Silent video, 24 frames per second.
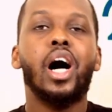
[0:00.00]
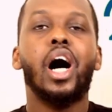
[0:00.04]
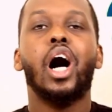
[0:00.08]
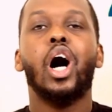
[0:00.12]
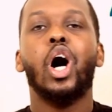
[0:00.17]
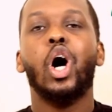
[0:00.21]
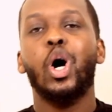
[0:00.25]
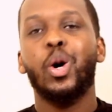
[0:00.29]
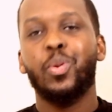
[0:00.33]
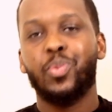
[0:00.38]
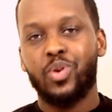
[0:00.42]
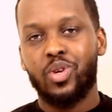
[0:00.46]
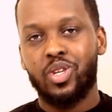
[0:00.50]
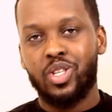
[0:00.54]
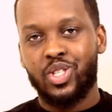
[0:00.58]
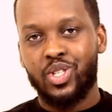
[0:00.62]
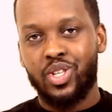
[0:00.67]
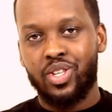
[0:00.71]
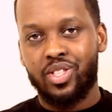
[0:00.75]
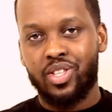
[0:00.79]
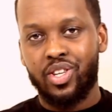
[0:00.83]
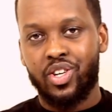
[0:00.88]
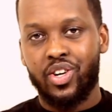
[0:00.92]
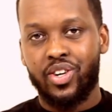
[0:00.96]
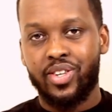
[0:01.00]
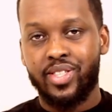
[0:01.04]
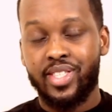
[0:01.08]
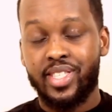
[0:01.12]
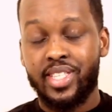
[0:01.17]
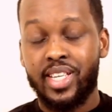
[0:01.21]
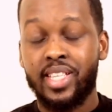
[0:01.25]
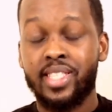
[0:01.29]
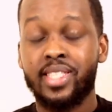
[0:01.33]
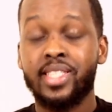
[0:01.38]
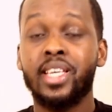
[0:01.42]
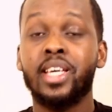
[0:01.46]
I hope you enjoyed the
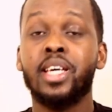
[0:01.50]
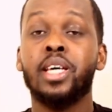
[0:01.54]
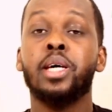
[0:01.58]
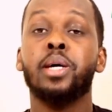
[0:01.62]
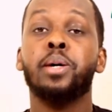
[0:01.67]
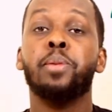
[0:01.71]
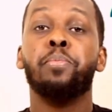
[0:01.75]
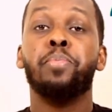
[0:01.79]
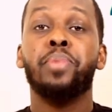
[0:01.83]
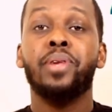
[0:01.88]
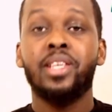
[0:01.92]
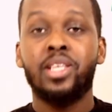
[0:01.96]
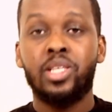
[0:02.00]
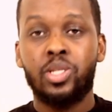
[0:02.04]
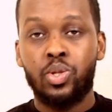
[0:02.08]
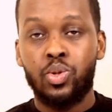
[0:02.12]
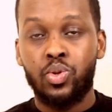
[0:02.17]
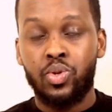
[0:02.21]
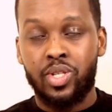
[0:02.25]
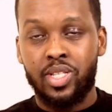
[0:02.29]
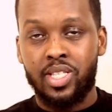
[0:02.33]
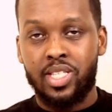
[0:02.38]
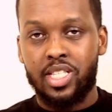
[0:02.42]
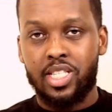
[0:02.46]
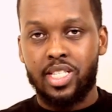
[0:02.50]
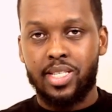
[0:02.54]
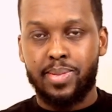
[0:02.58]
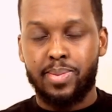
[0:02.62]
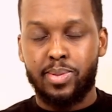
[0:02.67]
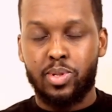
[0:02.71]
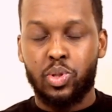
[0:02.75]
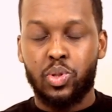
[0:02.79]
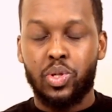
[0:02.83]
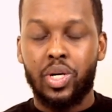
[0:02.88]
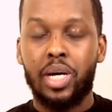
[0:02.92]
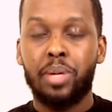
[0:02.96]
content. Please do consider
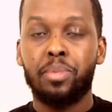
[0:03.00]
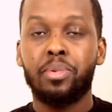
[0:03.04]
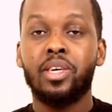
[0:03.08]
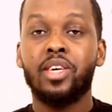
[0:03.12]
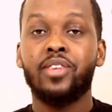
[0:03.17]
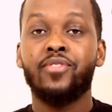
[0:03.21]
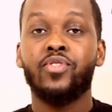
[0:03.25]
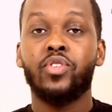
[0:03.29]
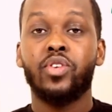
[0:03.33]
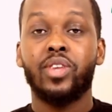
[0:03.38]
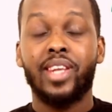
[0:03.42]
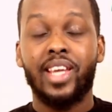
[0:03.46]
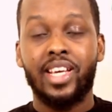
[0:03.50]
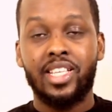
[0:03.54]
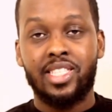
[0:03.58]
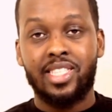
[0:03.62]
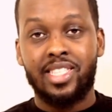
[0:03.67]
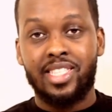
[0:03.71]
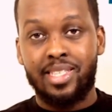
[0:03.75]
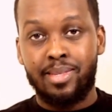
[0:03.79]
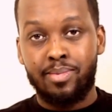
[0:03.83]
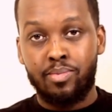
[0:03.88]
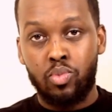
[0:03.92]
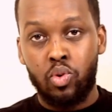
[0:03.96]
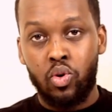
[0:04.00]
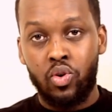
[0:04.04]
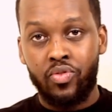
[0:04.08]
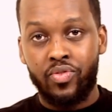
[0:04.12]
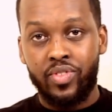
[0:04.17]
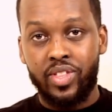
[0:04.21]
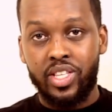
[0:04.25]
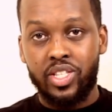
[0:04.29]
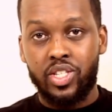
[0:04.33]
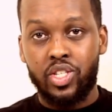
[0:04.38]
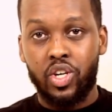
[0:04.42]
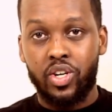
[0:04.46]
subscribing if you'd like to see more of
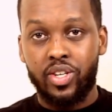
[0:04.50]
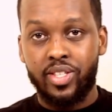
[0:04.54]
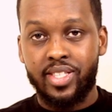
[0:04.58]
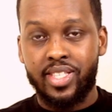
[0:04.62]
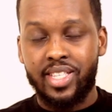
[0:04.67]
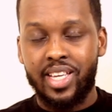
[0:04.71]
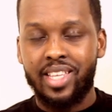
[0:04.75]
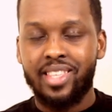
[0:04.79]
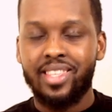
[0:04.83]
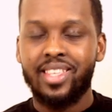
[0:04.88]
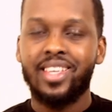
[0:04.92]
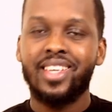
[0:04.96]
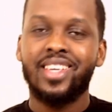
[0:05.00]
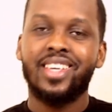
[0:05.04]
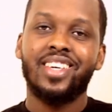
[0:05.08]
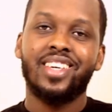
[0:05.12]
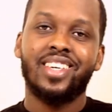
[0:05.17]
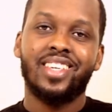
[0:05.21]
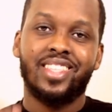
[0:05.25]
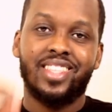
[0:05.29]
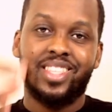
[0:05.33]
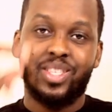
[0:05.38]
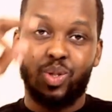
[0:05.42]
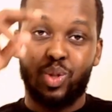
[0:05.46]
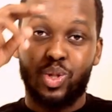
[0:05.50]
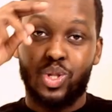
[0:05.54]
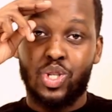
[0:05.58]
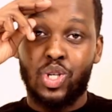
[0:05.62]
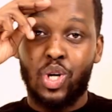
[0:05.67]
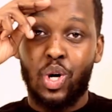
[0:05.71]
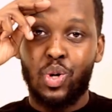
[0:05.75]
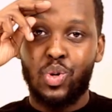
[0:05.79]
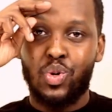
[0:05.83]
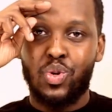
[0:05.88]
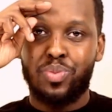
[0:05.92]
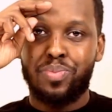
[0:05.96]
this content. This was
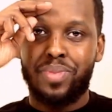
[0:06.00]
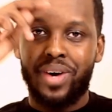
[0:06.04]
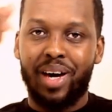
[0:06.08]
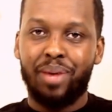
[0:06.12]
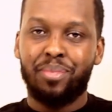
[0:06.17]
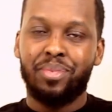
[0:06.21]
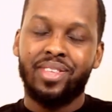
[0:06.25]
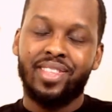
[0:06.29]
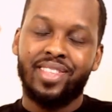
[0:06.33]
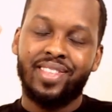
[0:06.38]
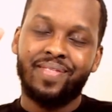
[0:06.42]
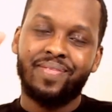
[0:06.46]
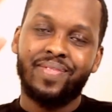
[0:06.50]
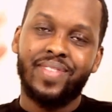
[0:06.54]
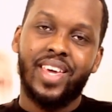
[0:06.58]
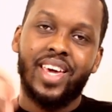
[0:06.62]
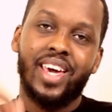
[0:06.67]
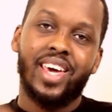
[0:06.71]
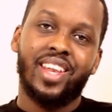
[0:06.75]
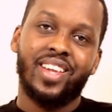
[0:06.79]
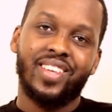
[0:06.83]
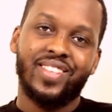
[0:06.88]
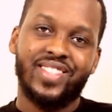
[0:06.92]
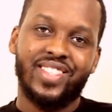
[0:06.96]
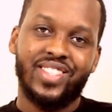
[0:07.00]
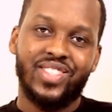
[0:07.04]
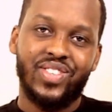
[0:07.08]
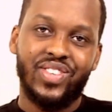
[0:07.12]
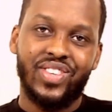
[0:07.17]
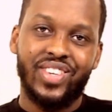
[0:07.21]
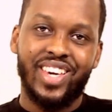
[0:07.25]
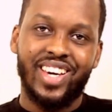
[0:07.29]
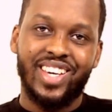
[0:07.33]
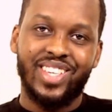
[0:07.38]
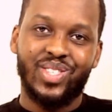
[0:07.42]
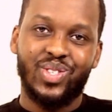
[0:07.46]
Code with Mohammed, and I'll see you
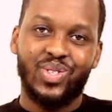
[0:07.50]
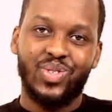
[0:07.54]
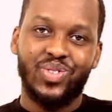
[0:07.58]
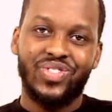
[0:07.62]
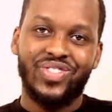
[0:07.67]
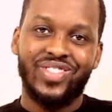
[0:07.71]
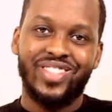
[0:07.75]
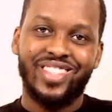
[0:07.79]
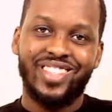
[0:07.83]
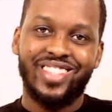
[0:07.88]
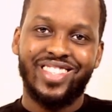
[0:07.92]
guys soon.